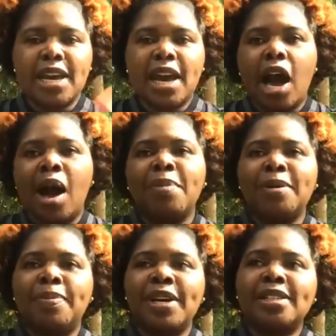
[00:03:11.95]
Um, but
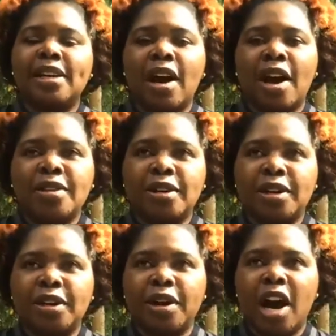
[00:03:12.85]
based on
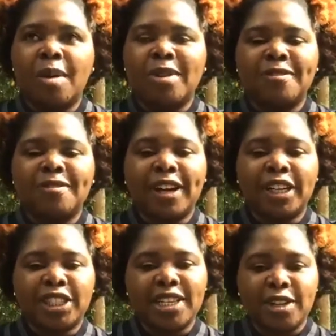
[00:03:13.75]
other um,
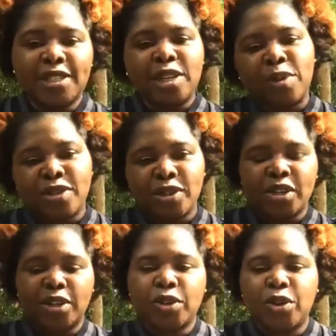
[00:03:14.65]
infections that are similar to
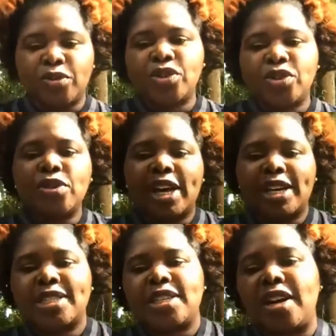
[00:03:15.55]
SARS CoV 2, like
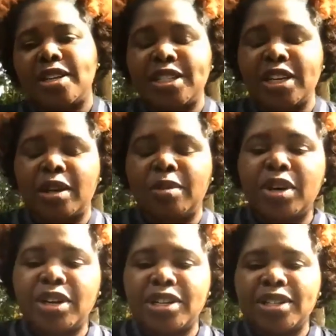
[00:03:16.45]
SARS and
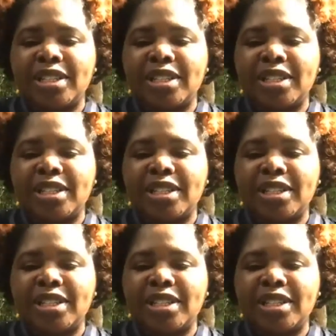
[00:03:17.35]
MERS,